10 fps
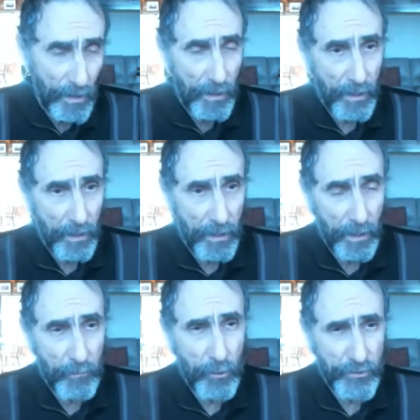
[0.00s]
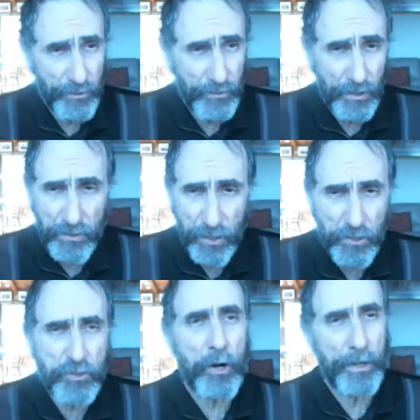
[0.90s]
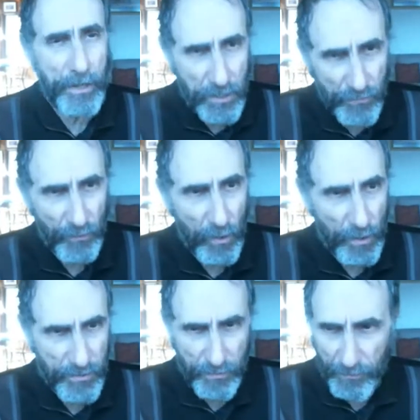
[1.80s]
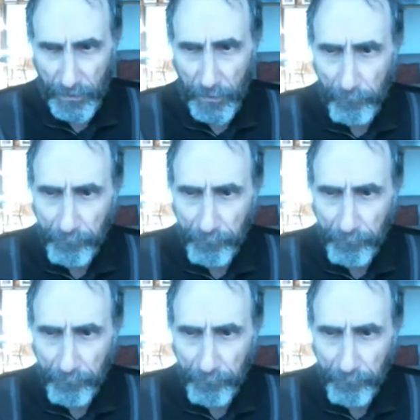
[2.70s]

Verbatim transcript: Uh, I'm also teaching Chinese philosophy,